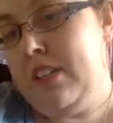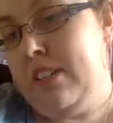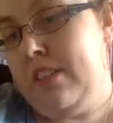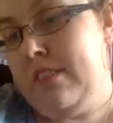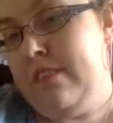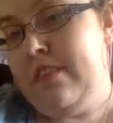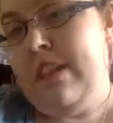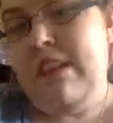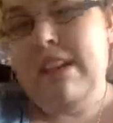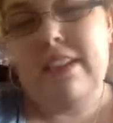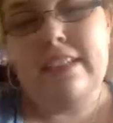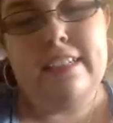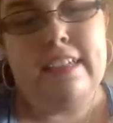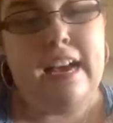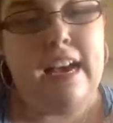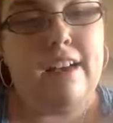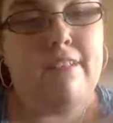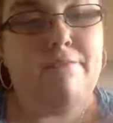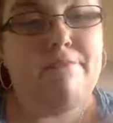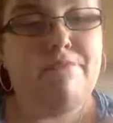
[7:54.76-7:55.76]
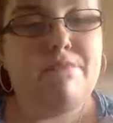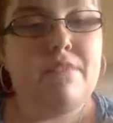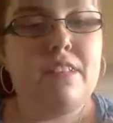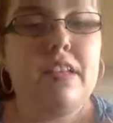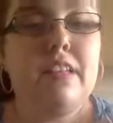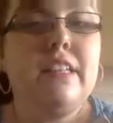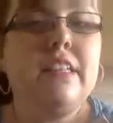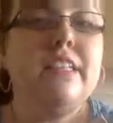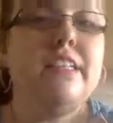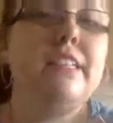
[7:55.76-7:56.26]
Yeah, this is
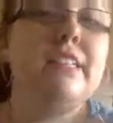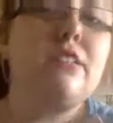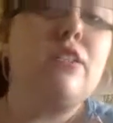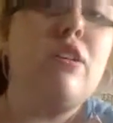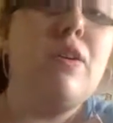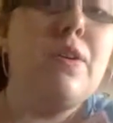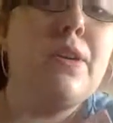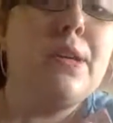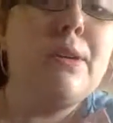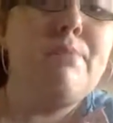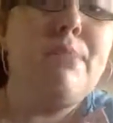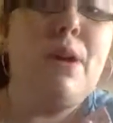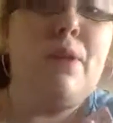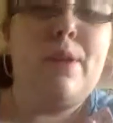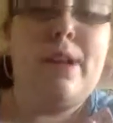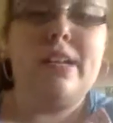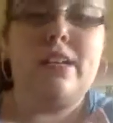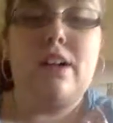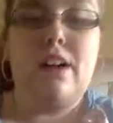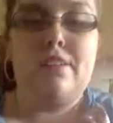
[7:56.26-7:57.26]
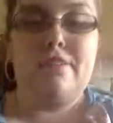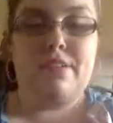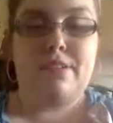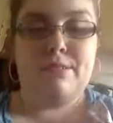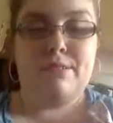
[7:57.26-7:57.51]
the only bow I got from her.